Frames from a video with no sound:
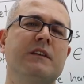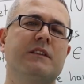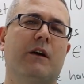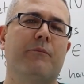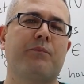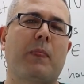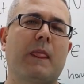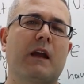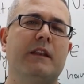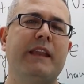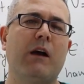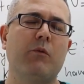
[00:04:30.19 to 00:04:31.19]
so
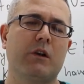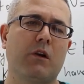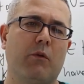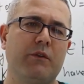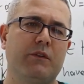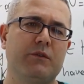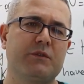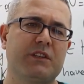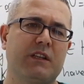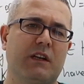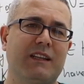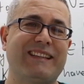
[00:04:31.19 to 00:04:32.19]
now we're going to
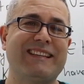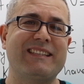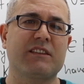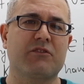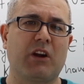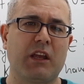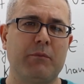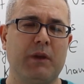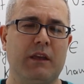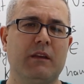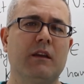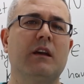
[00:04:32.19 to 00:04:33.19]
start
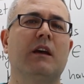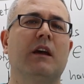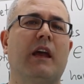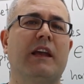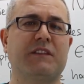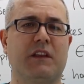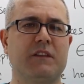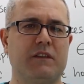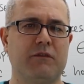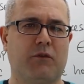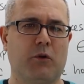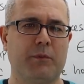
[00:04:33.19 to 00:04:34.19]
describing
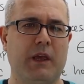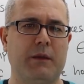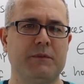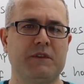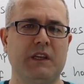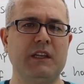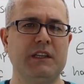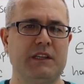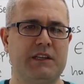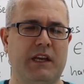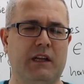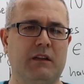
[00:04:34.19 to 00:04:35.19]
extensive form games in
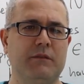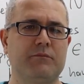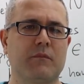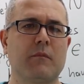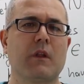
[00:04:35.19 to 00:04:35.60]
detail,